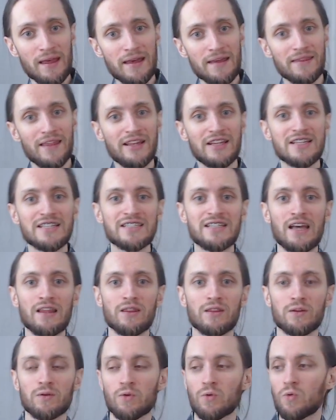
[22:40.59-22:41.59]
That is done
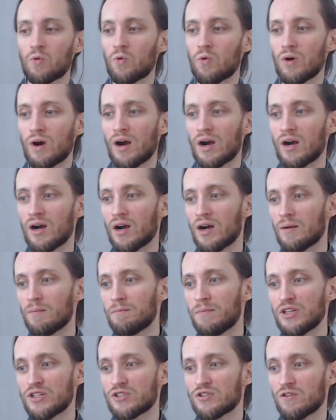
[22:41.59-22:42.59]
through a
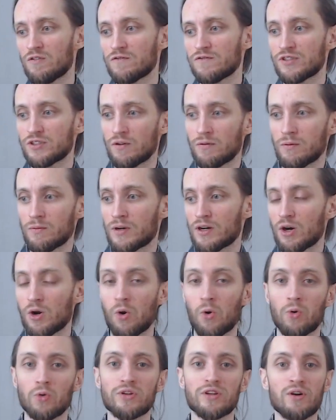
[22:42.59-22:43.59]
piece of software
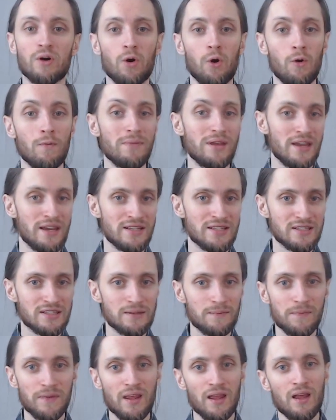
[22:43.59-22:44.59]
called OBS,
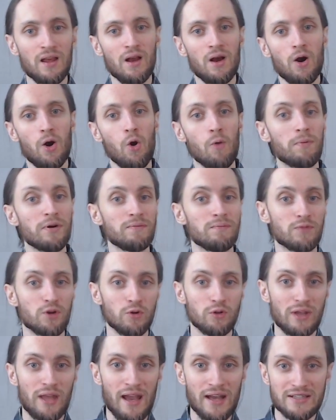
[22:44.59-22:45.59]
Open
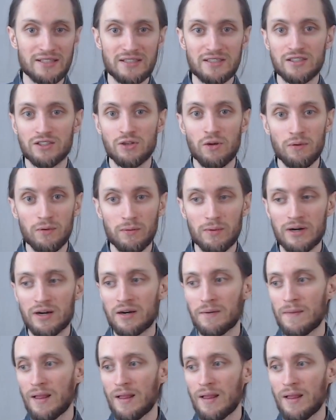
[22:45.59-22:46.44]
Broadcast Software.